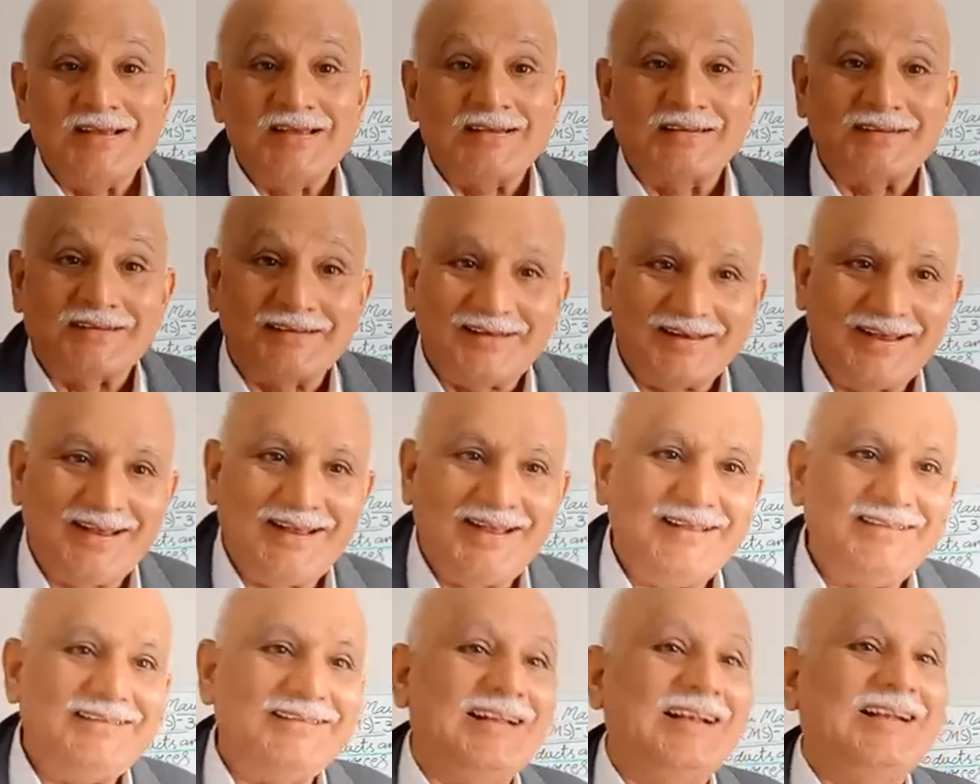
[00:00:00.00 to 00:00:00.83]

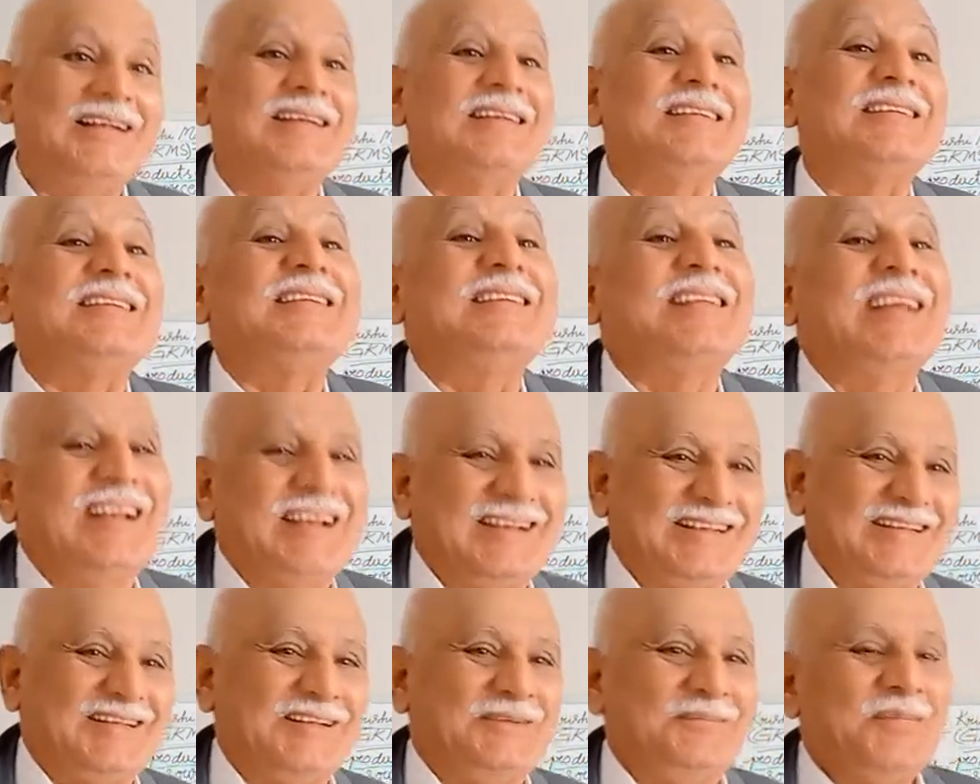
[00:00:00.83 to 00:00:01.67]
Stage and
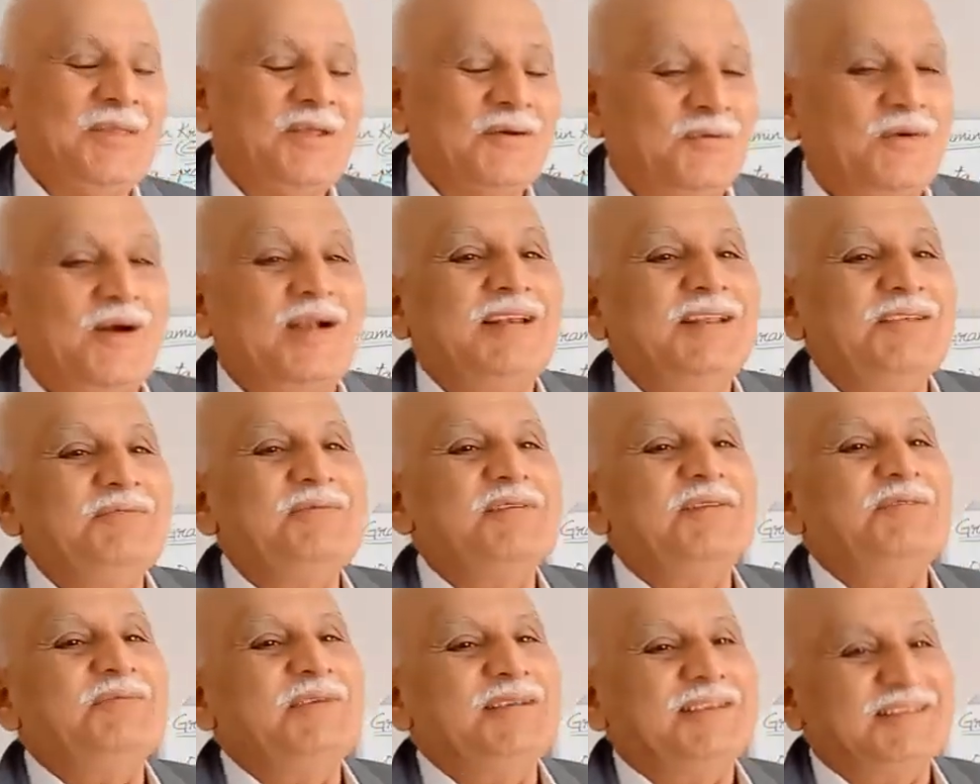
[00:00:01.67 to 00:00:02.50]
state. What is
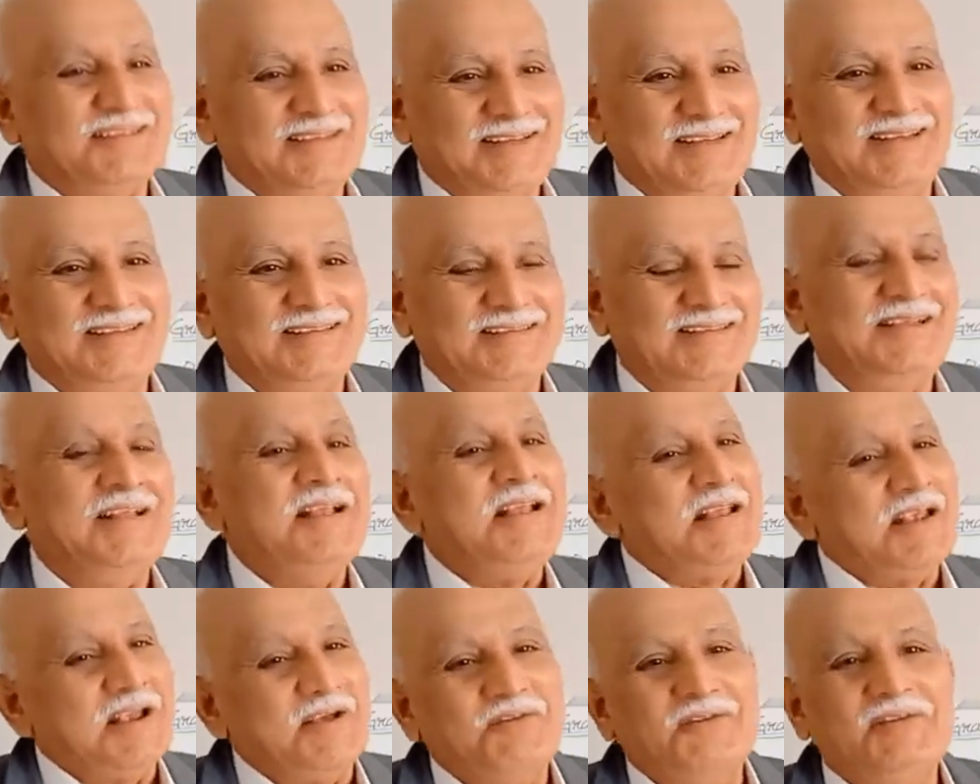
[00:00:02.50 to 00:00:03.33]
meant by stage?
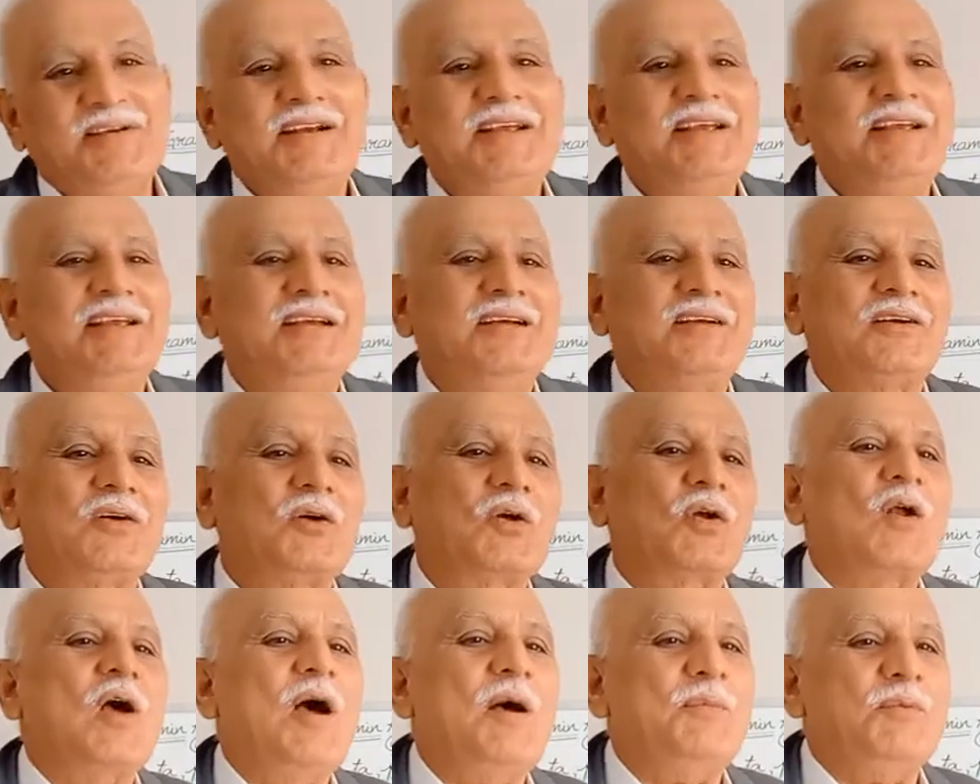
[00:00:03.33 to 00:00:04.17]
Every
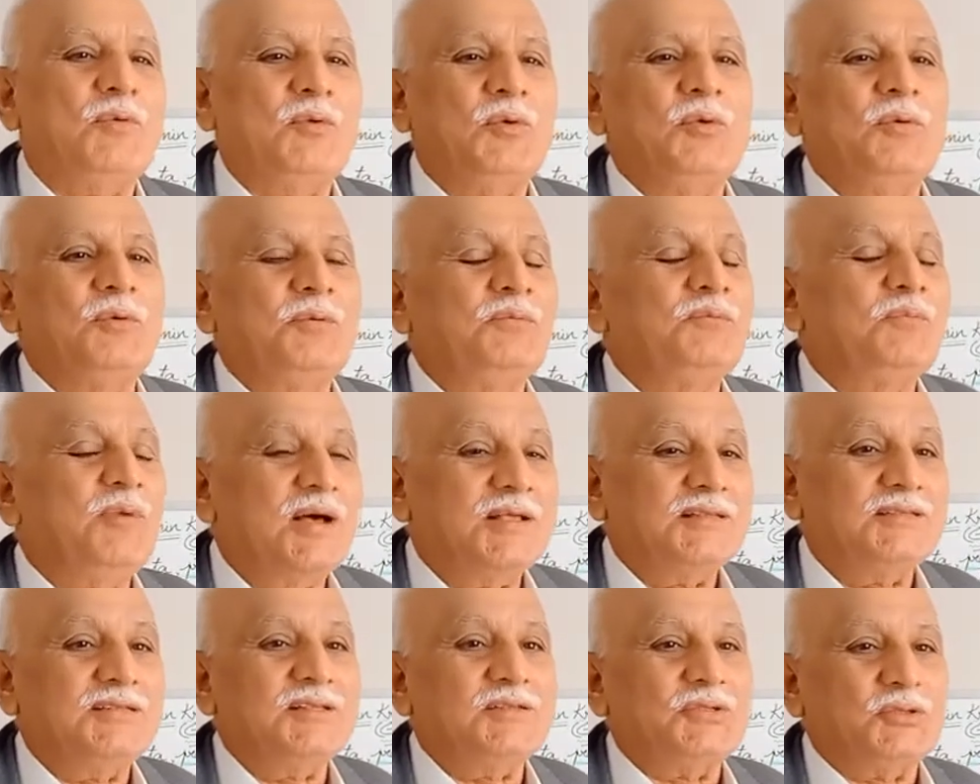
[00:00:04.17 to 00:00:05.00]
crop
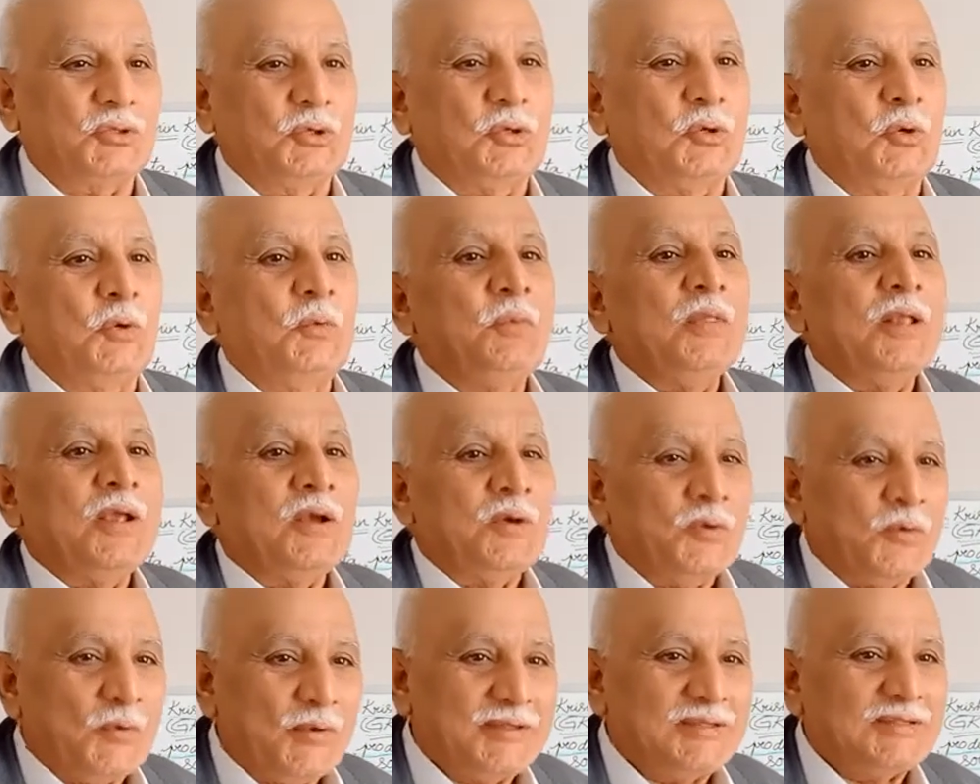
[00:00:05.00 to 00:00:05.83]
passes through
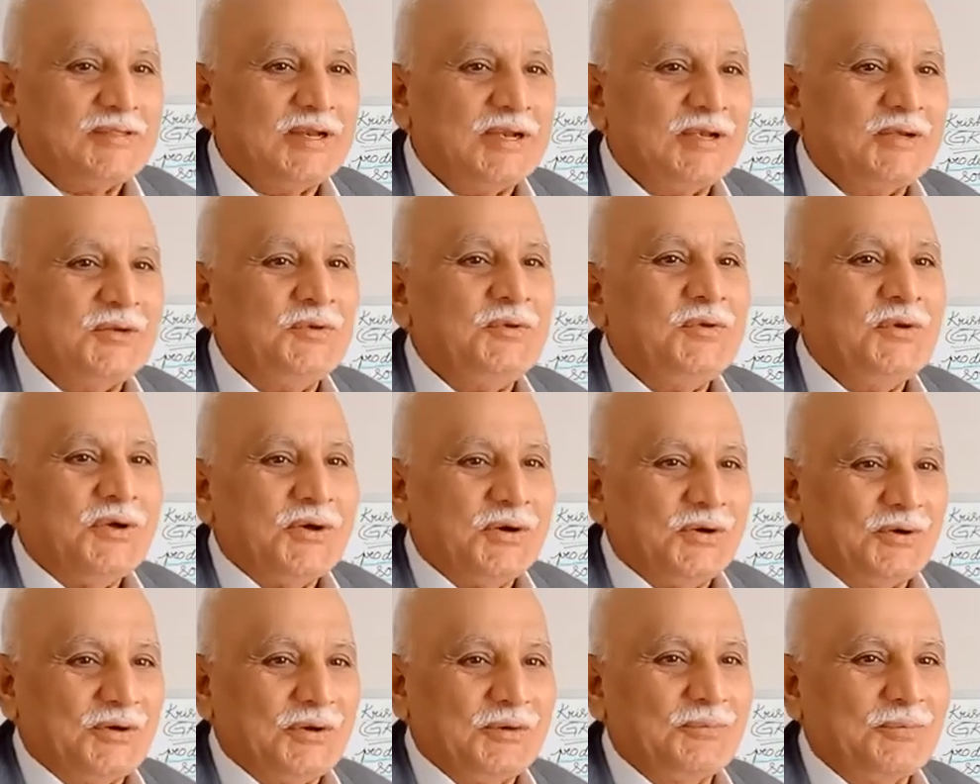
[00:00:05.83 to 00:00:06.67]
vegetative,
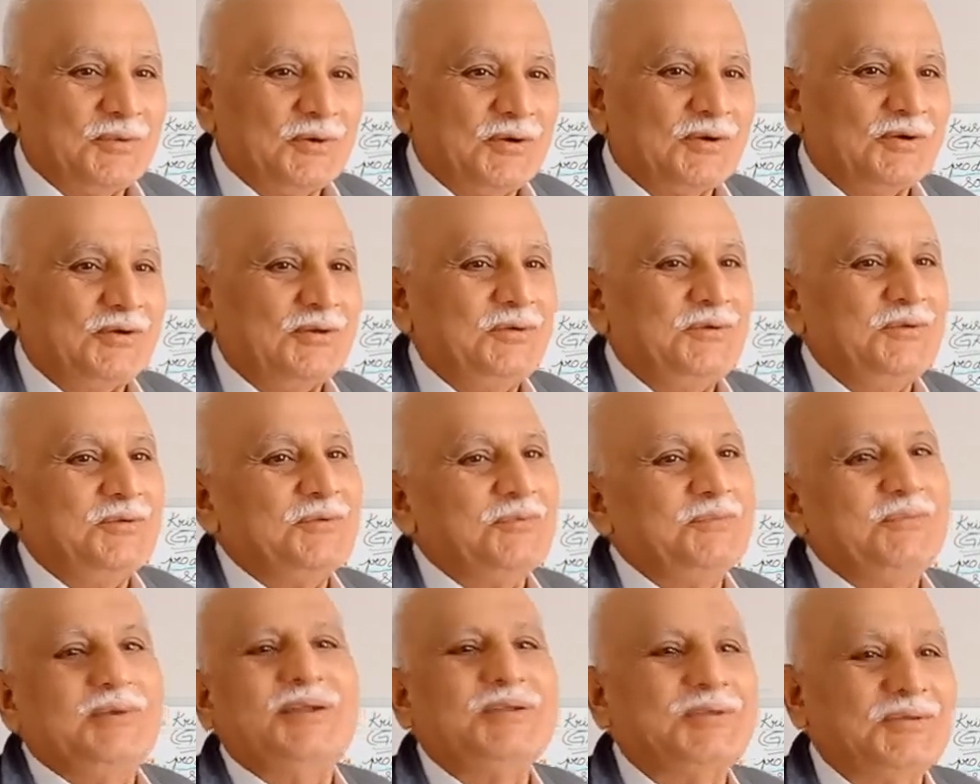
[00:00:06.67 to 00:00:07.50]

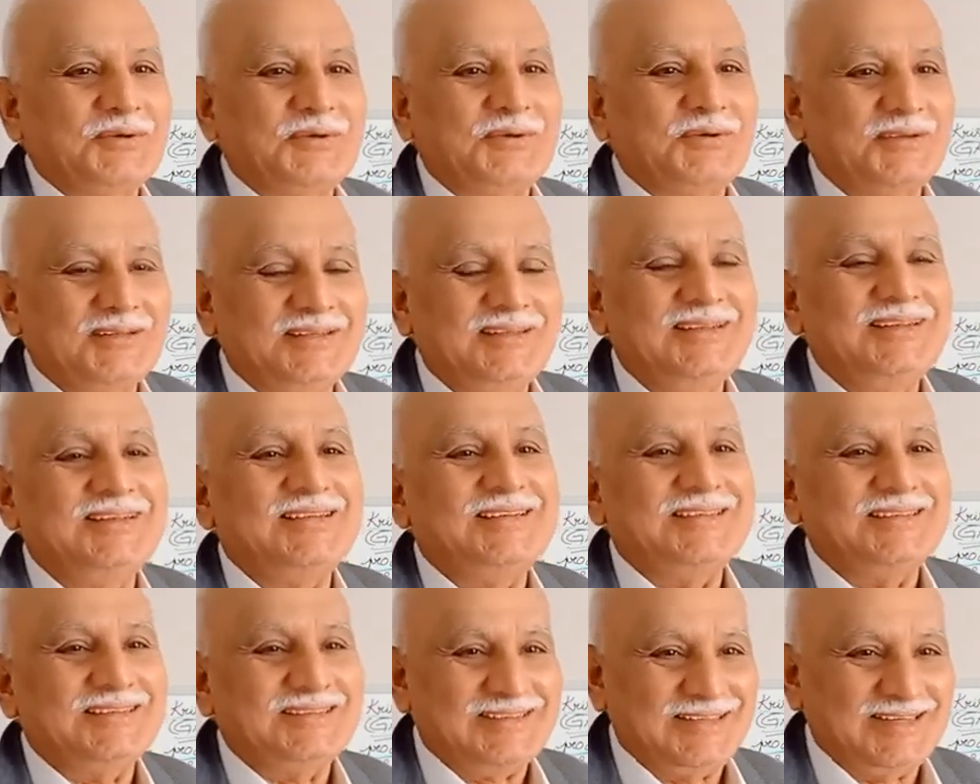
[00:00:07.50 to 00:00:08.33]
reproductive, maturity
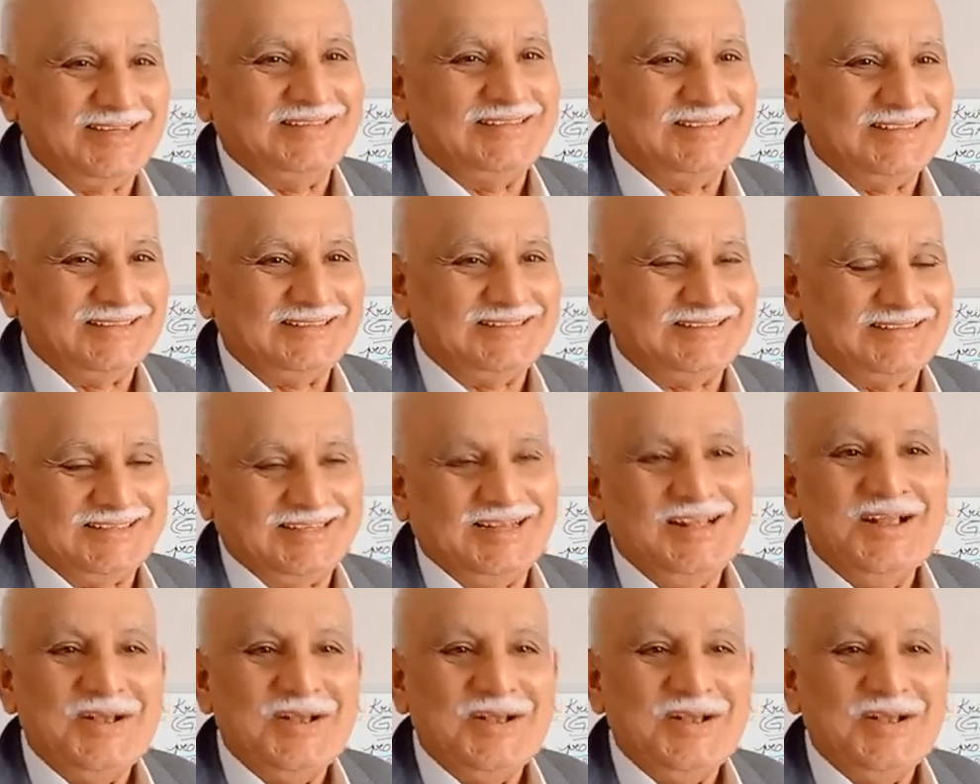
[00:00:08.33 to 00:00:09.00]
stages.